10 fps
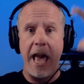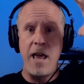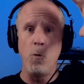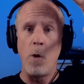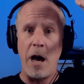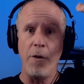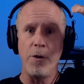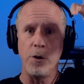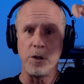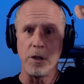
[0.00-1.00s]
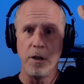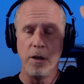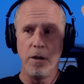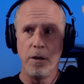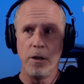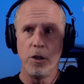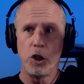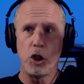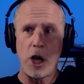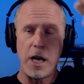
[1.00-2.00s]
And while those
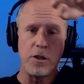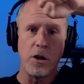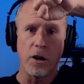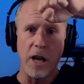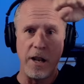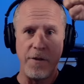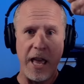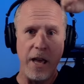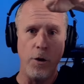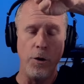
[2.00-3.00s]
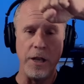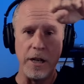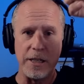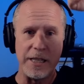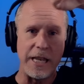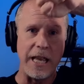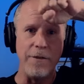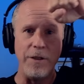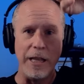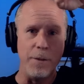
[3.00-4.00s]
shots are kind of held in a state
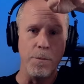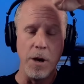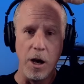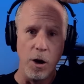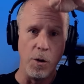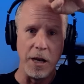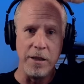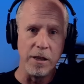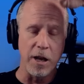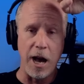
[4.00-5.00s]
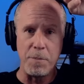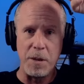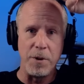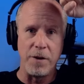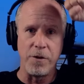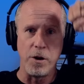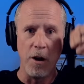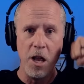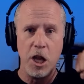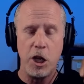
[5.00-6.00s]
of limbo in the copy buffer,
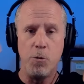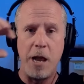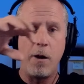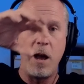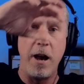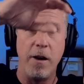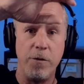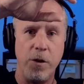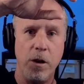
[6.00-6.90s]
you now have